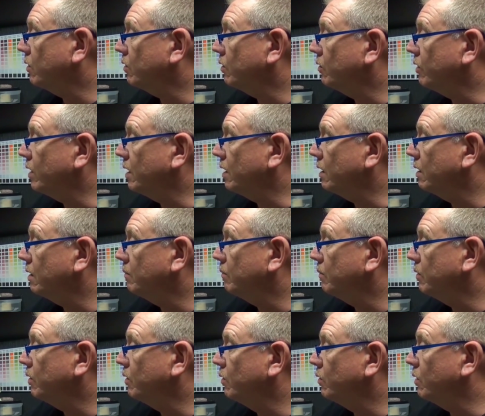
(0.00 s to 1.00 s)
green,
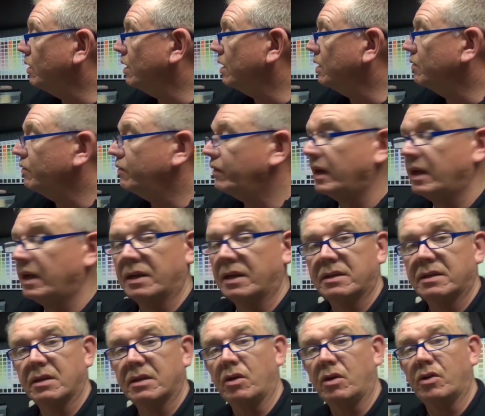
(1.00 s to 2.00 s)
blue and violet
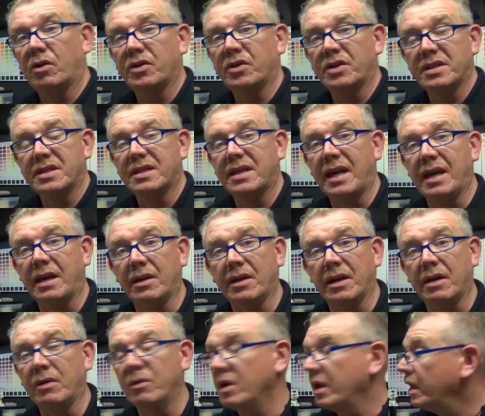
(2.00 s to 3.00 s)
on a scale.
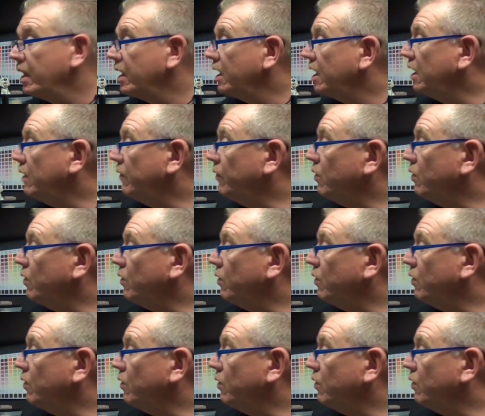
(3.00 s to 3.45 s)
Now if